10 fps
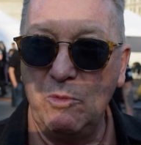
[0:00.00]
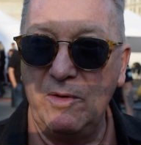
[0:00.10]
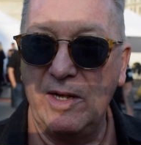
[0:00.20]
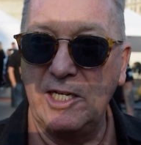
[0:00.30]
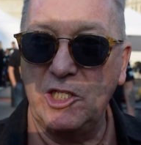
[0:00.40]

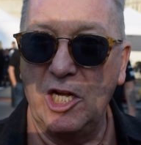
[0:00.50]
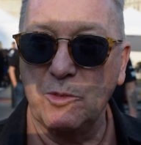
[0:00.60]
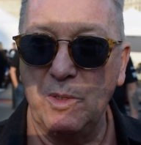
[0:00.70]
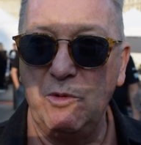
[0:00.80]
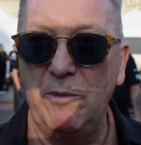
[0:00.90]
we've not had a
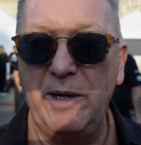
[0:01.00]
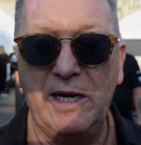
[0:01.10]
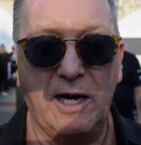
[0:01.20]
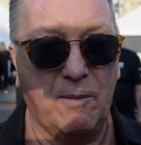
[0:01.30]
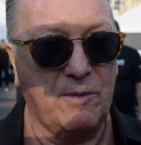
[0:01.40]
chance, but we'll
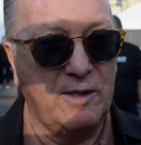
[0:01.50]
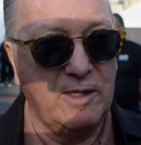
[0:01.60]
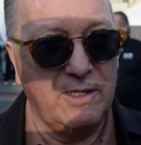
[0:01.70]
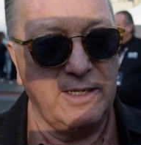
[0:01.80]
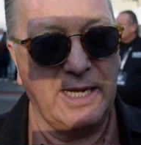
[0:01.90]
meet up
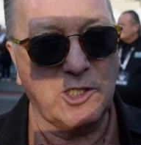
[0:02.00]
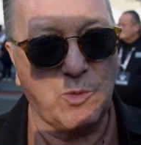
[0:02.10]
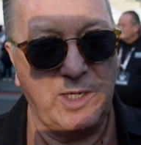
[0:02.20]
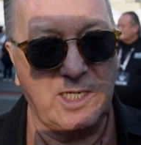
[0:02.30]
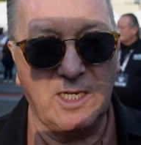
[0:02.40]

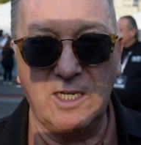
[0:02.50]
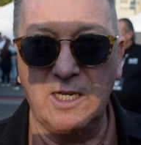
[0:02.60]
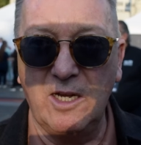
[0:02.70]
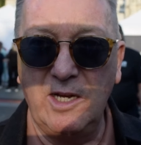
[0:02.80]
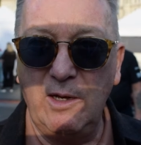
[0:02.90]
next week
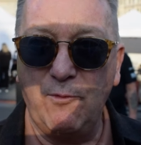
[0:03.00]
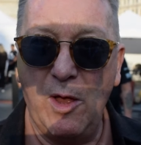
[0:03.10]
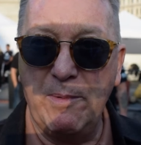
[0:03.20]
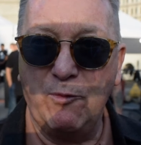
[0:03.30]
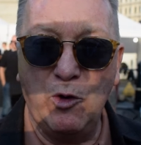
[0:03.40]
and he'll
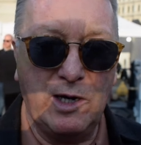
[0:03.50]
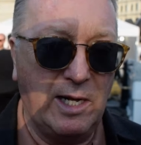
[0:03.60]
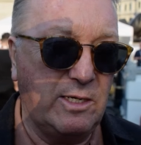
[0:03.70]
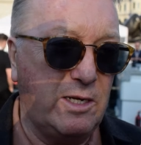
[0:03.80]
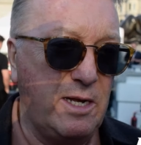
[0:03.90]
fight before the
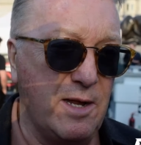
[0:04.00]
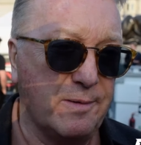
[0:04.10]
end of the year.